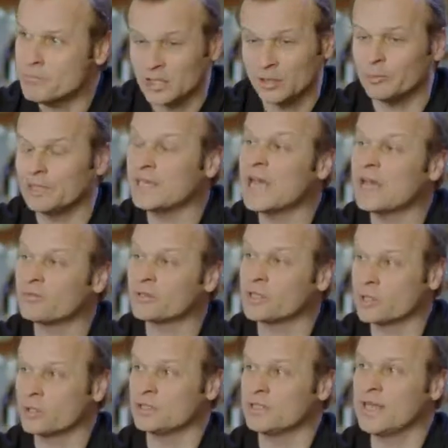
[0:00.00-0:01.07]
minimally have a
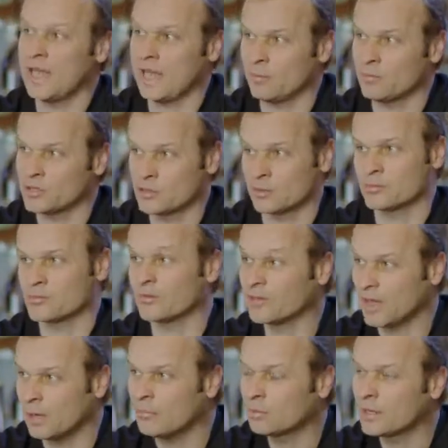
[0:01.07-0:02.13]
good game in terms of
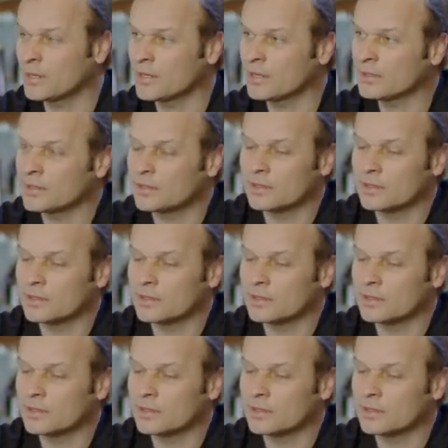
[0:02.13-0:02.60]
gameplay.